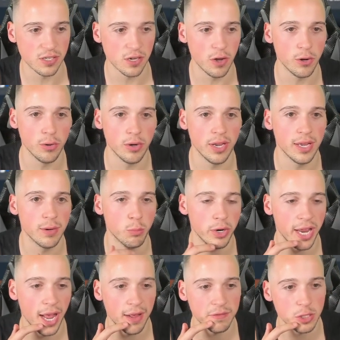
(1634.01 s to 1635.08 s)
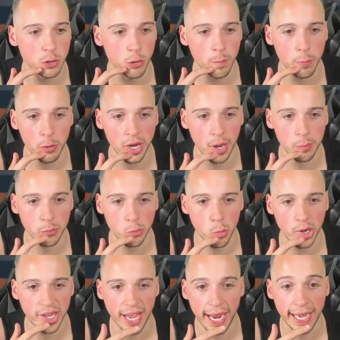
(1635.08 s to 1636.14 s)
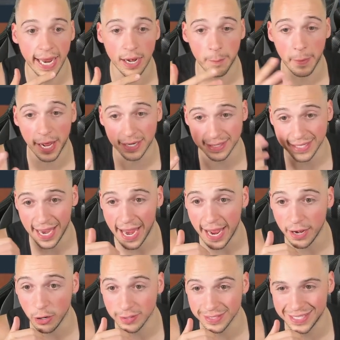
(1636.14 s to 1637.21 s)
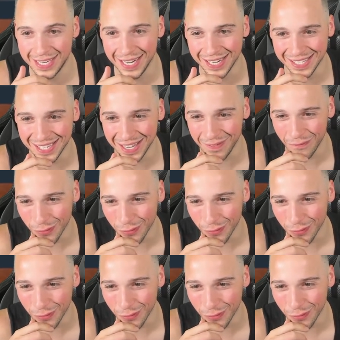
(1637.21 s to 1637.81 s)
So we have Scoot putting up 28 and about 10 on 60,